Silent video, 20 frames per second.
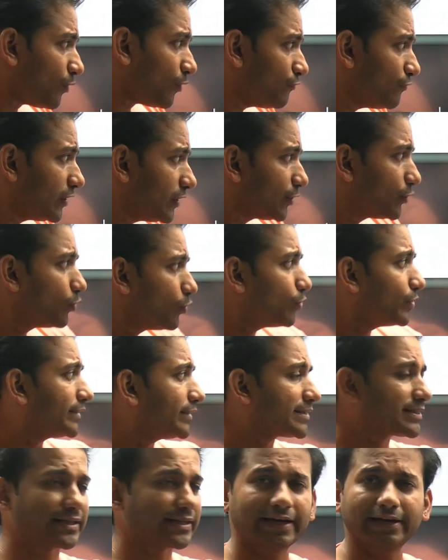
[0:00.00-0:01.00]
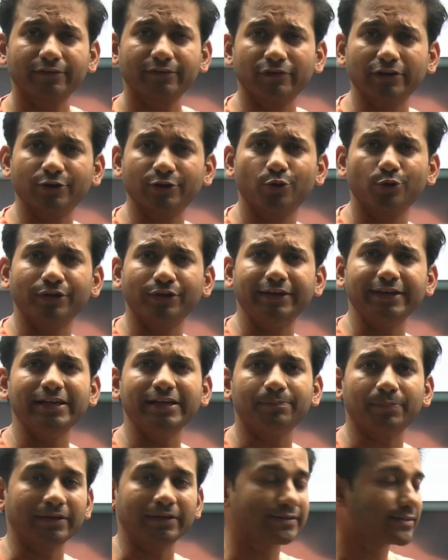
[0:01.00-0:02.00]
will go
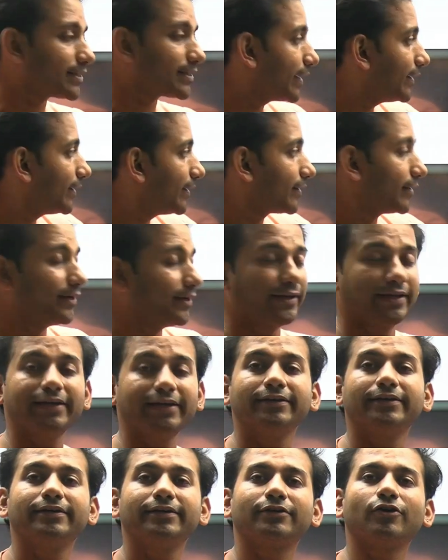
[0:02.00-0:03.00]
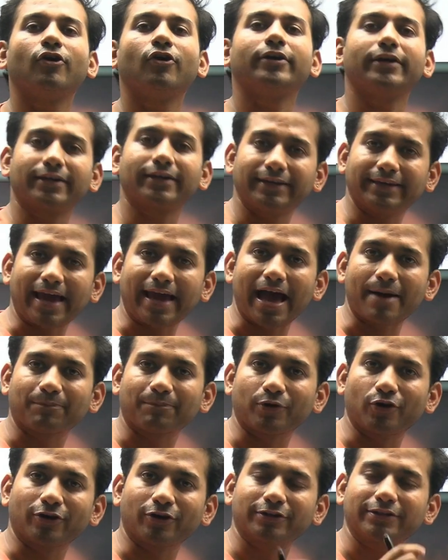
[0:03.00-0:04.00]
deep inside a container or a
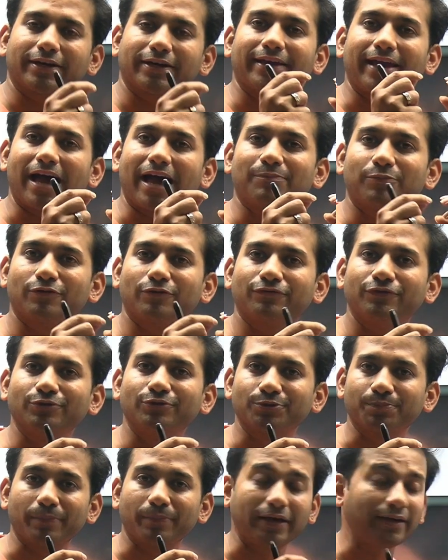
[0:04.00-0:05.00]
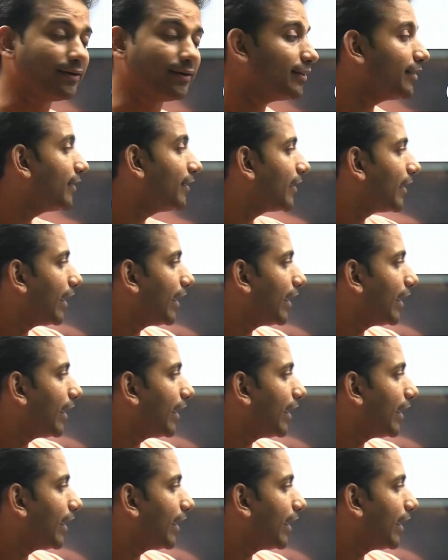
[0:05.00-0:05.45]
cap or the cap of your pen,